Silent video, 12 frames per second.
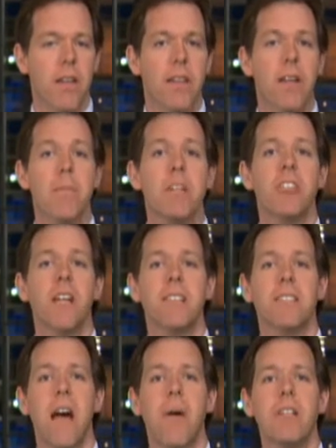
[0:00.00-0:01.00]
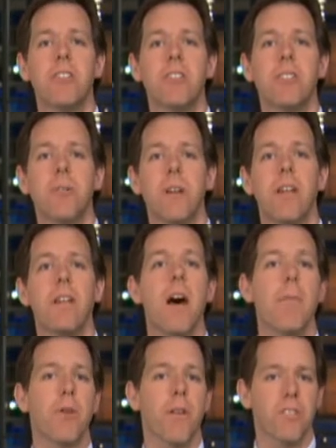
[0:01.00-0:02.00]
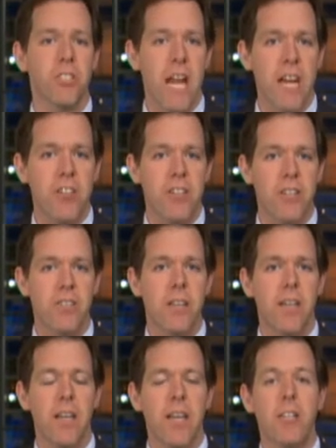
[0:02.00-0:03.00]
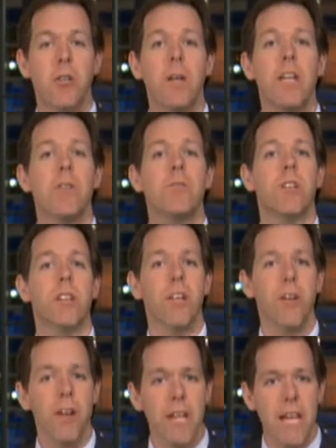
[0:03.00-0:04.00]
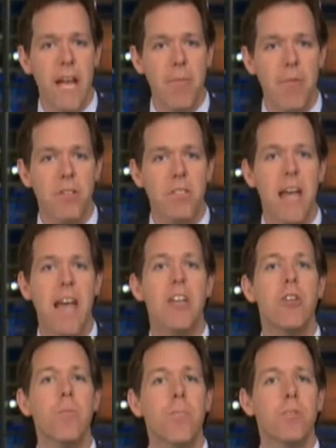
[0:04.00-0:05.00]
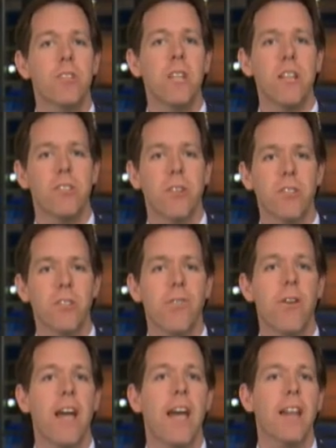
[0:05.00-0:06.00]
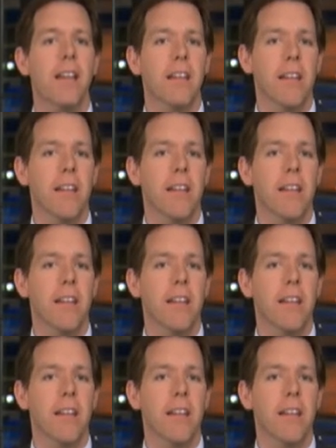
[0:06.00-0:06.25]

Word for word: The Commission has now instituted a number of changes, including new security cameras and new procedures for handling